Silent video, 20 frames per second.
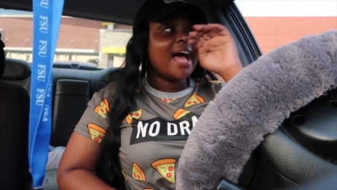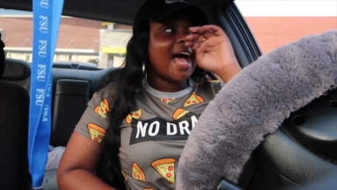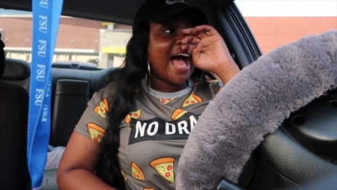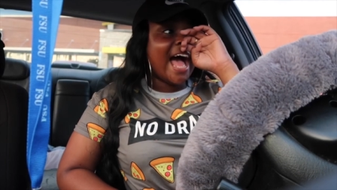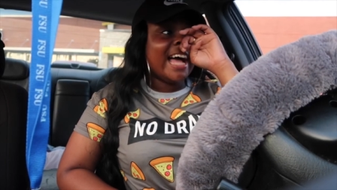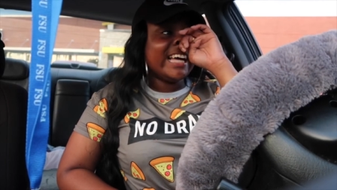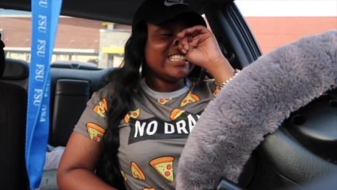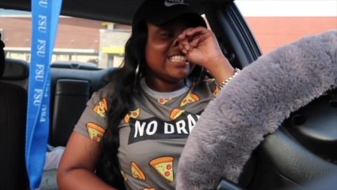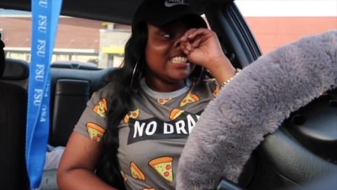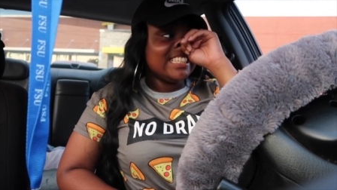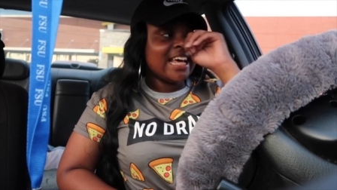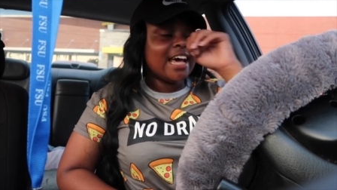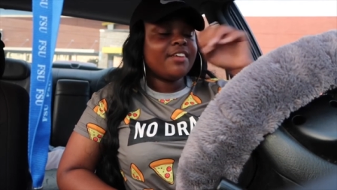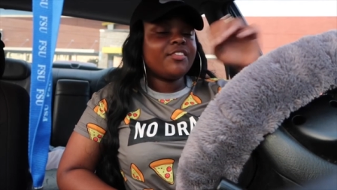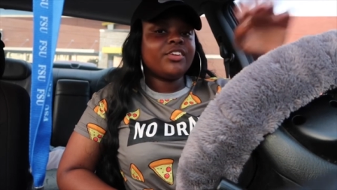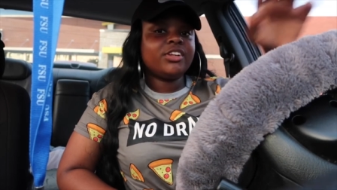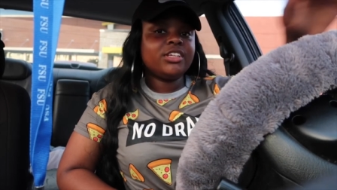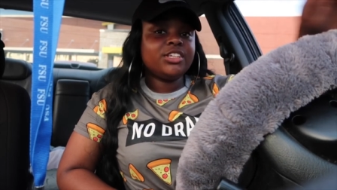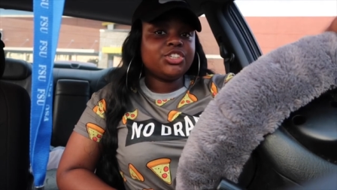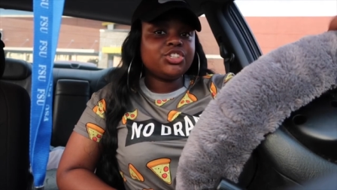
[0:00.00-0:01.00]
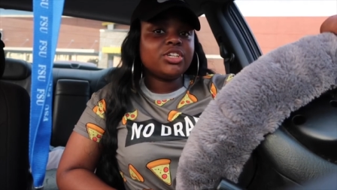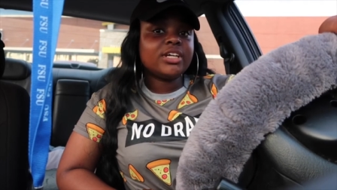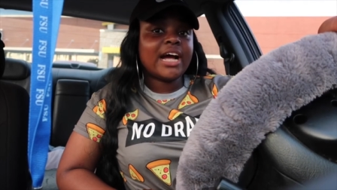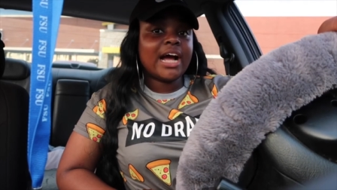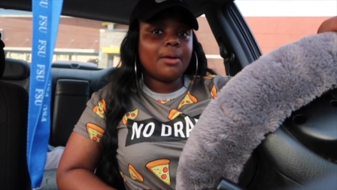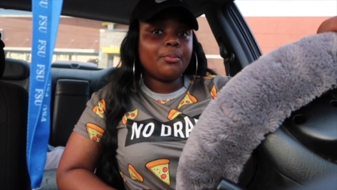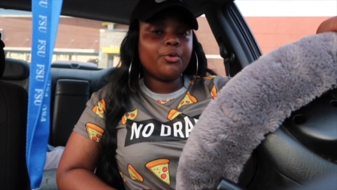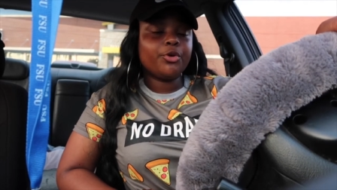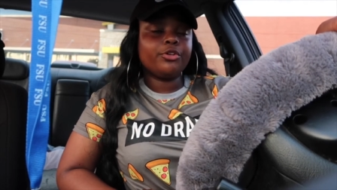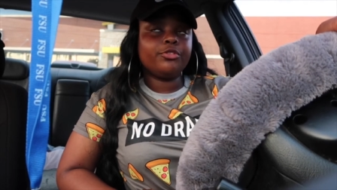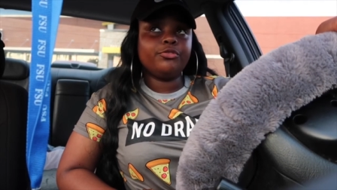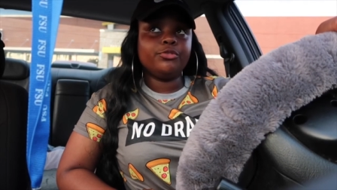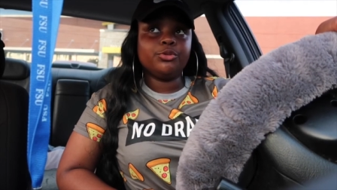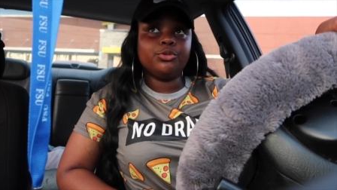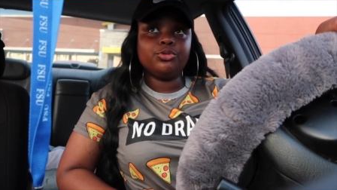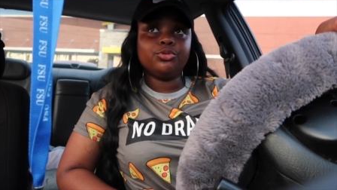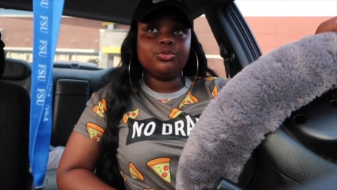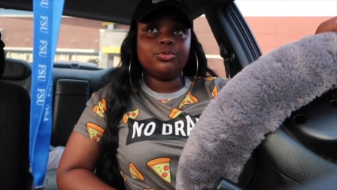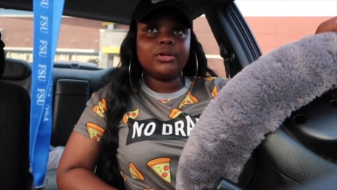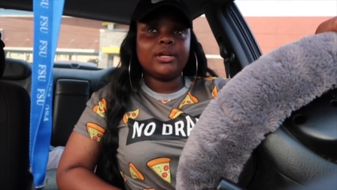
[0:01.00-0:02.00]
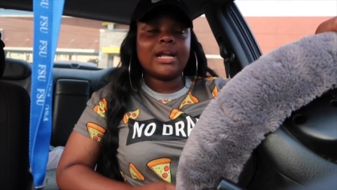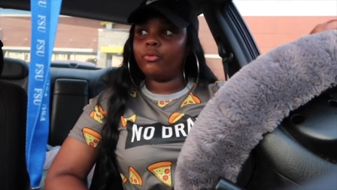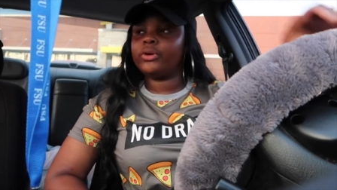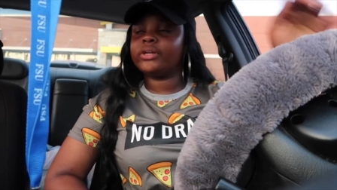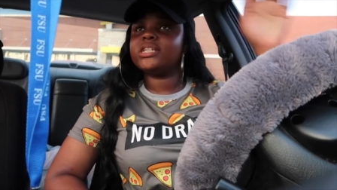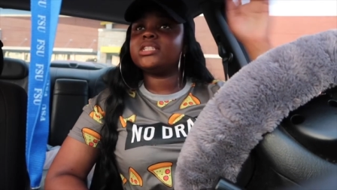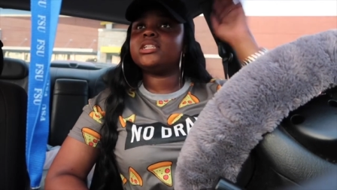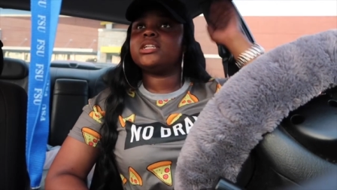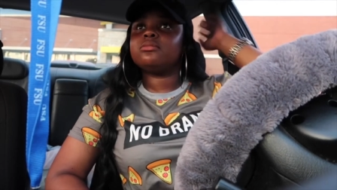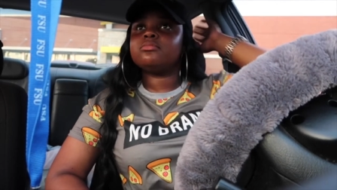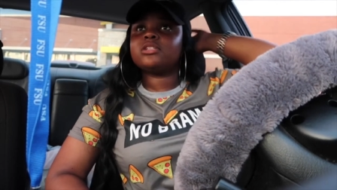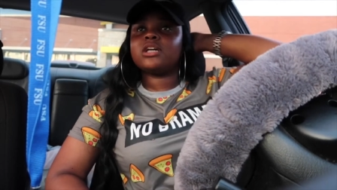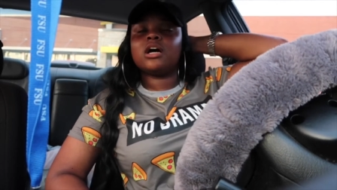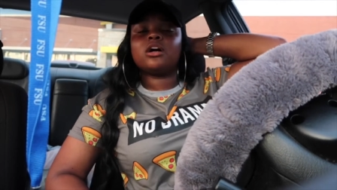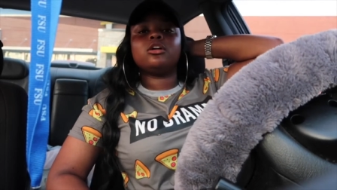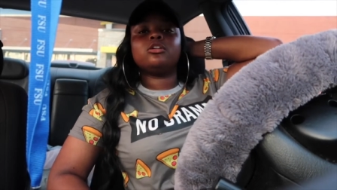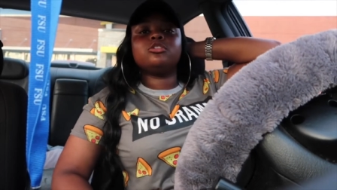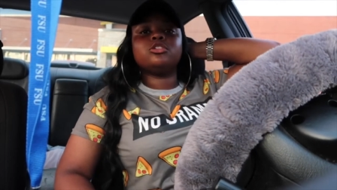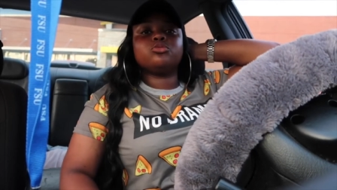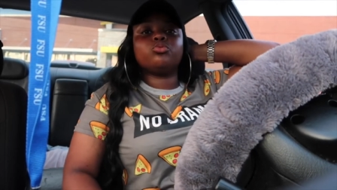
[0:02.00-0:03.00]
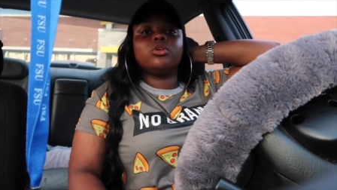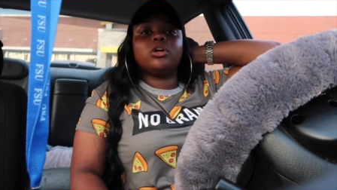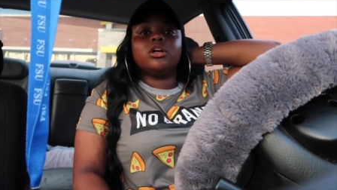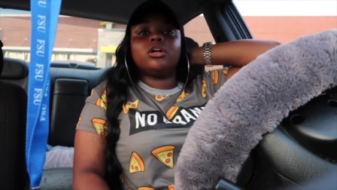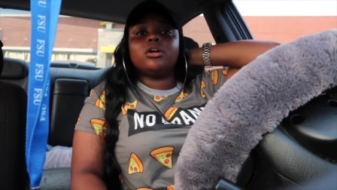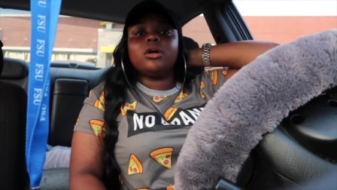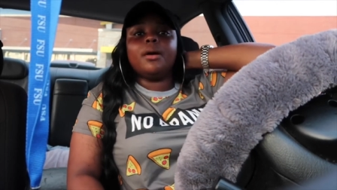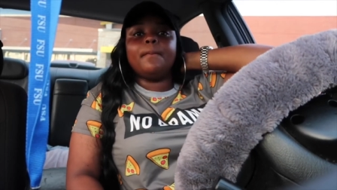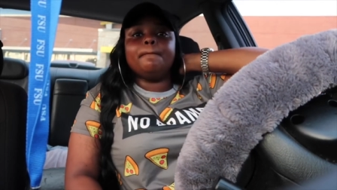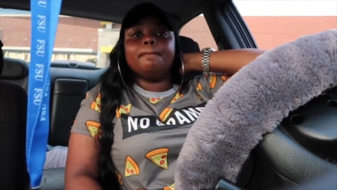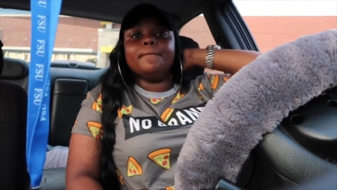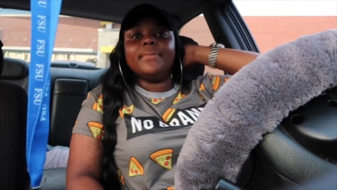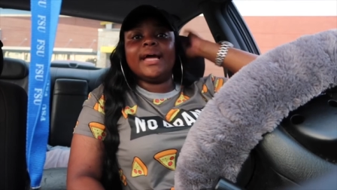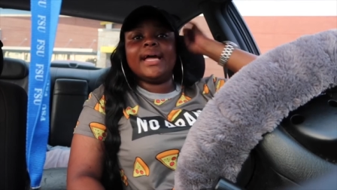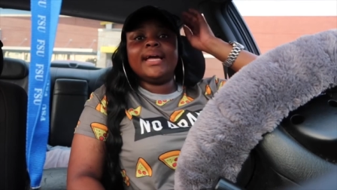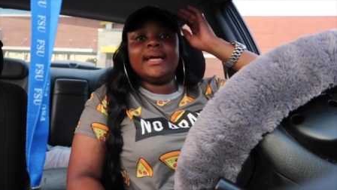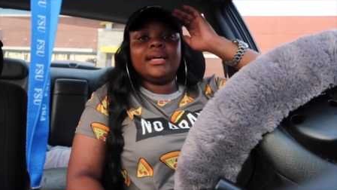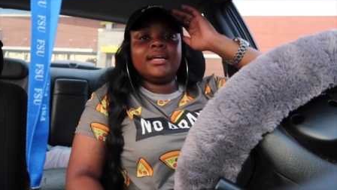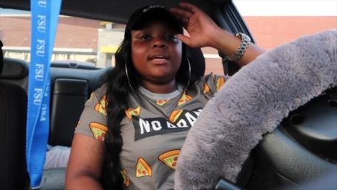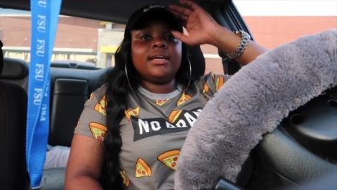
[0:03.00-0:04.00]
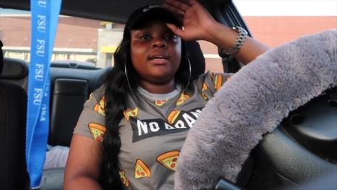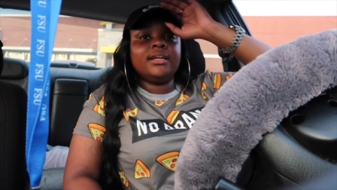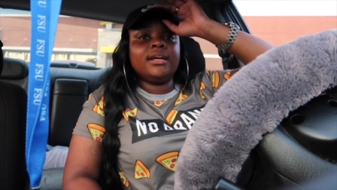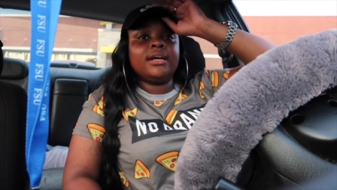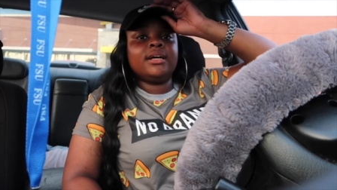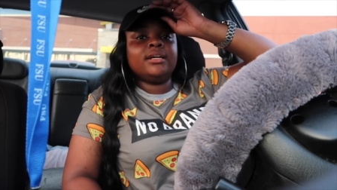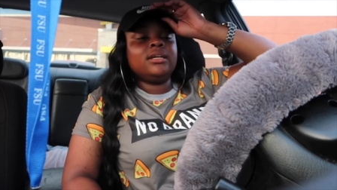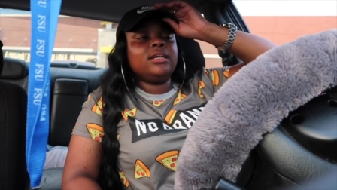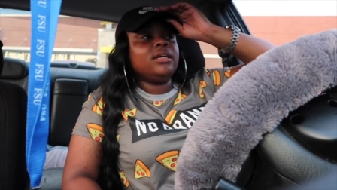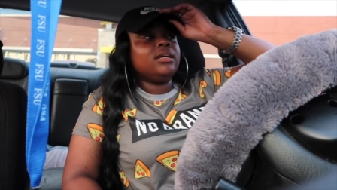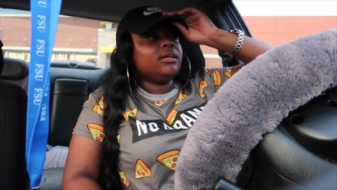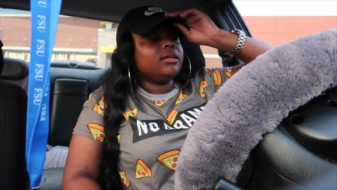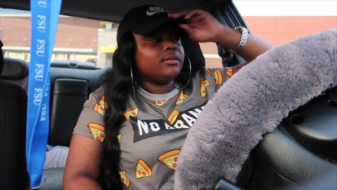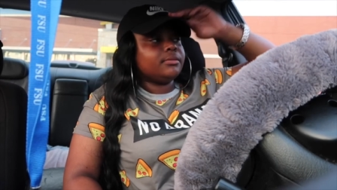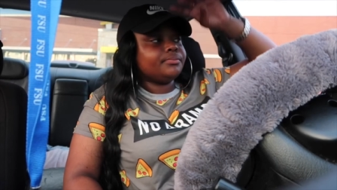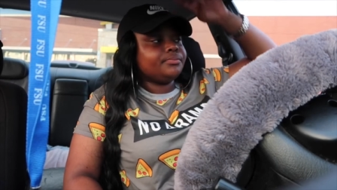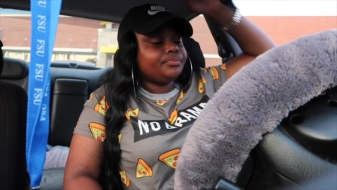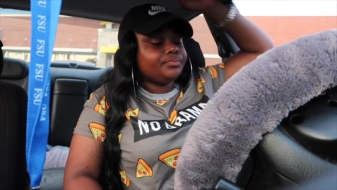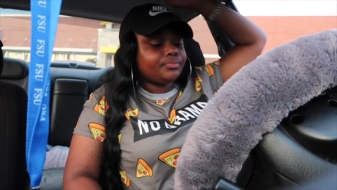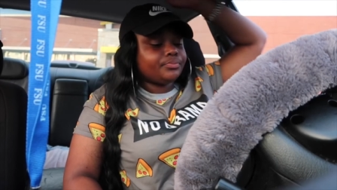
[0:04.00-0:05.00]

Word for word: I definitely should have got more food. And when I say them tacos were banging, honey,